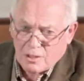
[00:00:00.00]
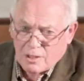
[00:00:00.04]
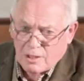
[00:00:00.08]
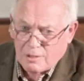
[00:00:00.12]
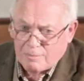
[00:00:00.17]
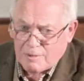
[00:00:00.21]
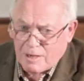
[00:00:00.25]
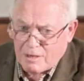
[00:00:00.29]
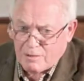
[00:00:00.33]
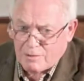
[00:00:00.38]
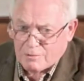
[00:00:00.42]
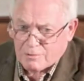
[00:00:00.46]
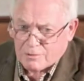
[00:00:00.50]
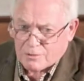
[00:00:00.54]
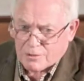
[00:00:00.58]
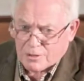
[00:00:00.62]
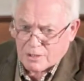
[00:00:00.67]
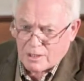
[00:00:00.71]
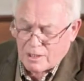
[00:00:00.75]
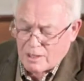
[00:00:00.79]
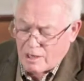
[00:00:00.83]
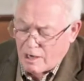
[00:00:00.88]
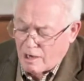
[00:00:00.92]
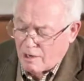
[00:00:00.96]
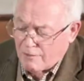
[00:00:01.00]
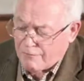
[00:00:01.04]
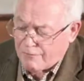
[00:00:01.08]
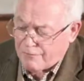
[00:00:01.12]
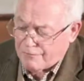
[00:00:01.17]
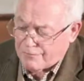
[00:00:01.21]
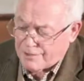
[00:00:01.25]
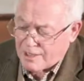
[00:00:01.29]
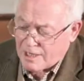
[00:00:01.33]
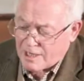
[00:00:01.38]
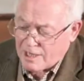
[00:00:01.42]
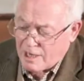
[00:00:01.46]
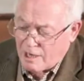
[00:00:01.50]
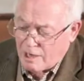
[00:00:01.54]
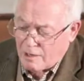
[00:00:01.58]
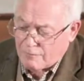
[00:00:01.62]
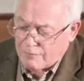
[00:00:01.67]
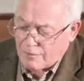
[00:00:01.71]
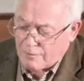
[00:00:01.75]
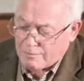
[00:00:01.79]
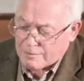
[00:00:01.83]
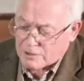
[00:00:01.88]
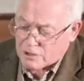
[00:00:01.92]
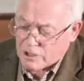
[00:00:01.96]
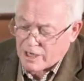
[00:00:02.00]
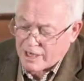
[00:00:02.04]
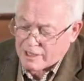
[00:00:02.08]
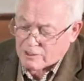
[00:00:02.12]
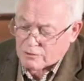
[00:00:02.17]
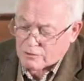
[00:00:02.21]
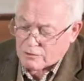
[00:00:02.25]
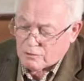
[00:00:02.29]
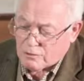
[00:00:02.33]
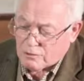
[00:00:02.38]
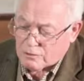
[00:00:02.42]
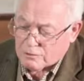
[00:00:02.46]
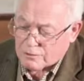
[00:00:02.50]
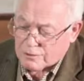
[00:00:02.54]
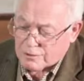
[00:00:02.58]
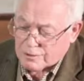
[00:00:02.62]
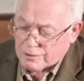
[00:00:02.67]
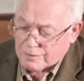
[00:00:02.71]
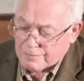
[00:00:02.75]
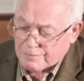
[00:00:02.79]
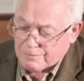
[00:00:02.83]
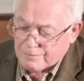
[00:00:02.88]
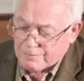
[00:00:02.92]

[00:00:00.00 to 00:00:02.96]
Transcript: nearly half on the jackdaws.